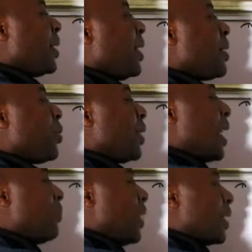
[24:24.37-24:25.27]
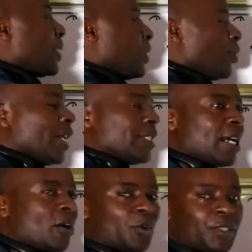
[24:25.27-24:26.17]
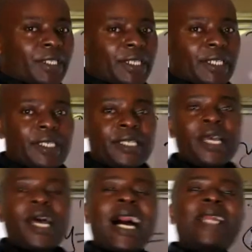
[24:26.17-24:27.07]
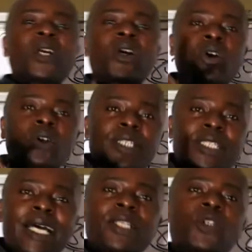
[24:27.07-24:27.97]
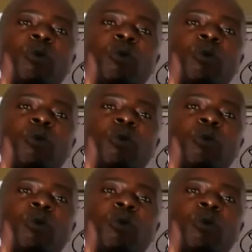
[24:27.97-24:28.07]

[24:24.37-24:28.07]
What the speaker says: that doesn't have x is known as a constant. And the constants,